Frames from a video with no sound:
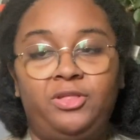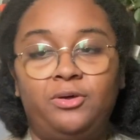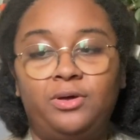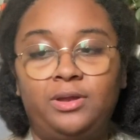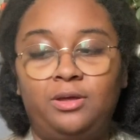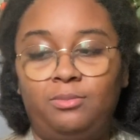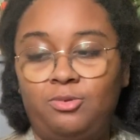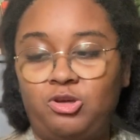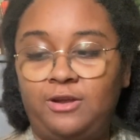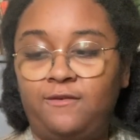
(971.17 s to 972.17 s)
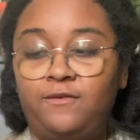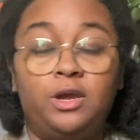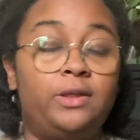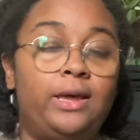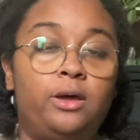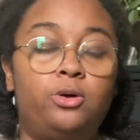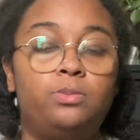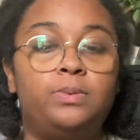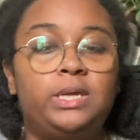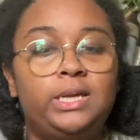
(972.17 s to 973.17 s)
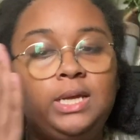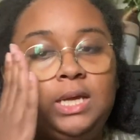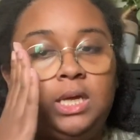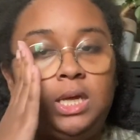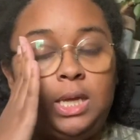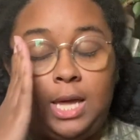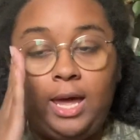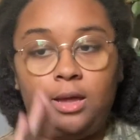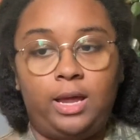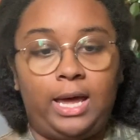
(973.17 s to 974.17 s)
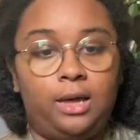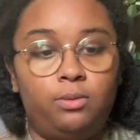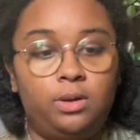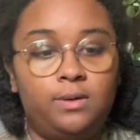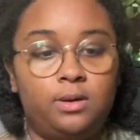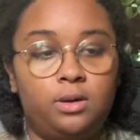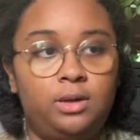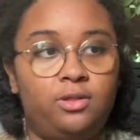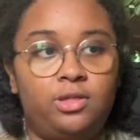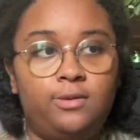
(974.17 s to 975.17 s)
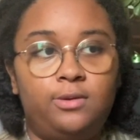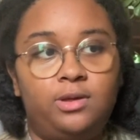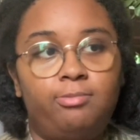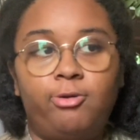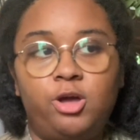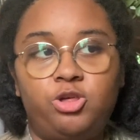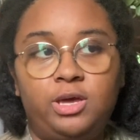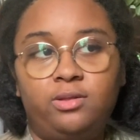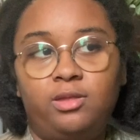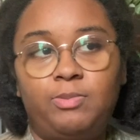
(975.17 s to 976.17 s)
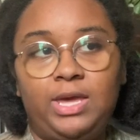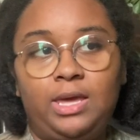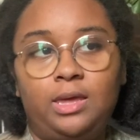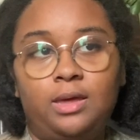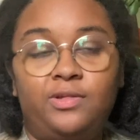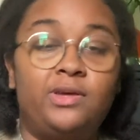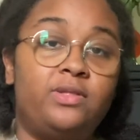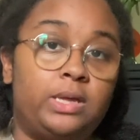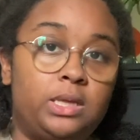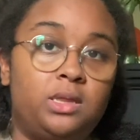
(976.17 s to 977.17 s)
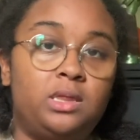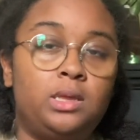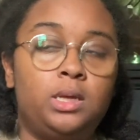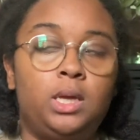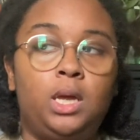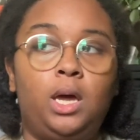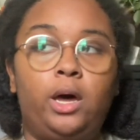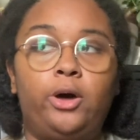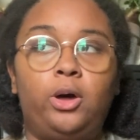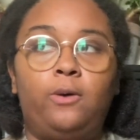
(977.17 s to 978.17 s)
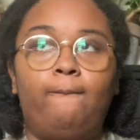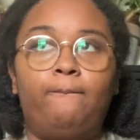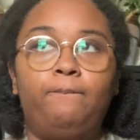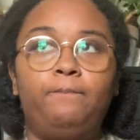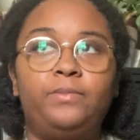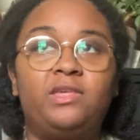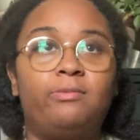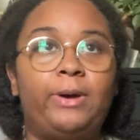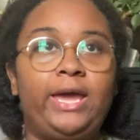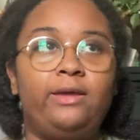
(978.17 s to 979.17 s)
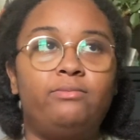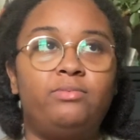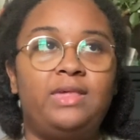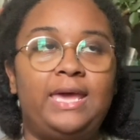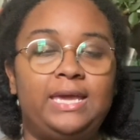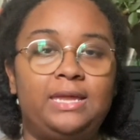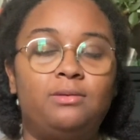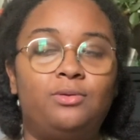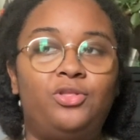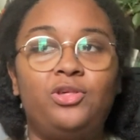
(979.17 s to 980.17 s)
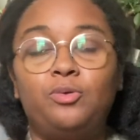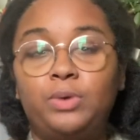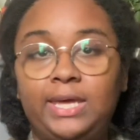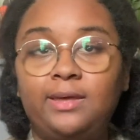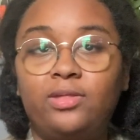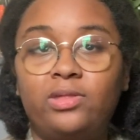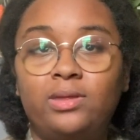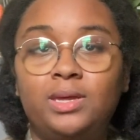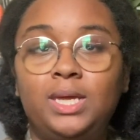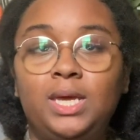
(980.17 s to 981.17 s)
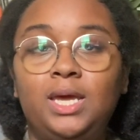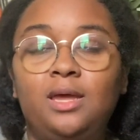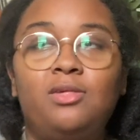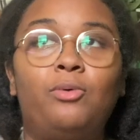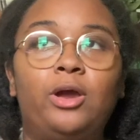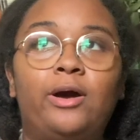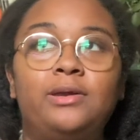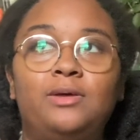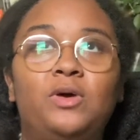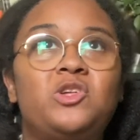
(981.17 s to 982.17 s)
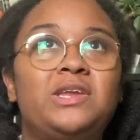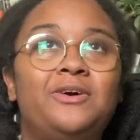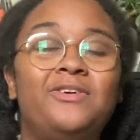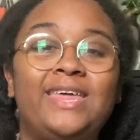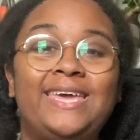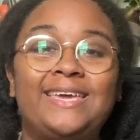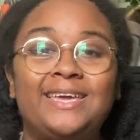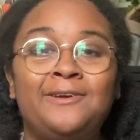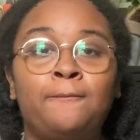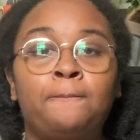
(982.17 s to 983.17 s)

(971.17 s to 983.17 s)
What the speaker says: still gonna try to figure that out, but yeah, I would consider this project to be a success. Despite taking 2 weeks to work on it, which I know like